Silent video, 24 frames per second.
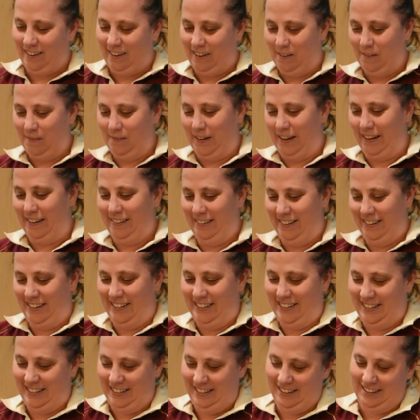Oh, my
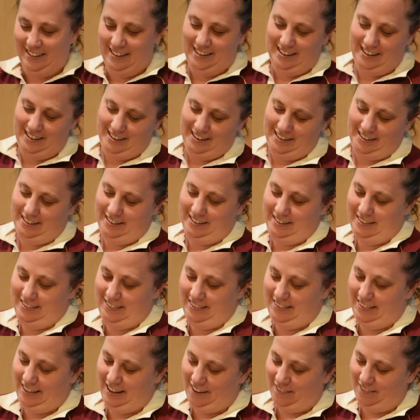goodness.
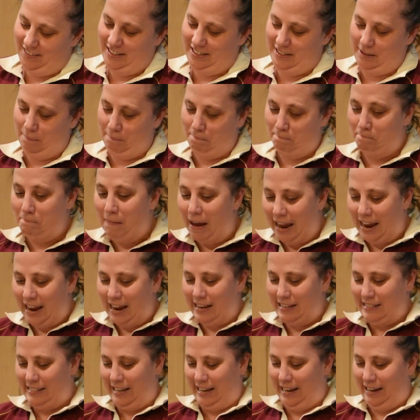That was
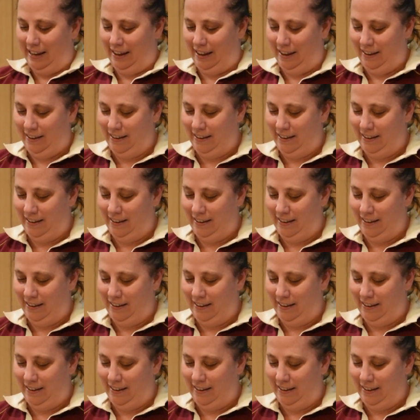amazing.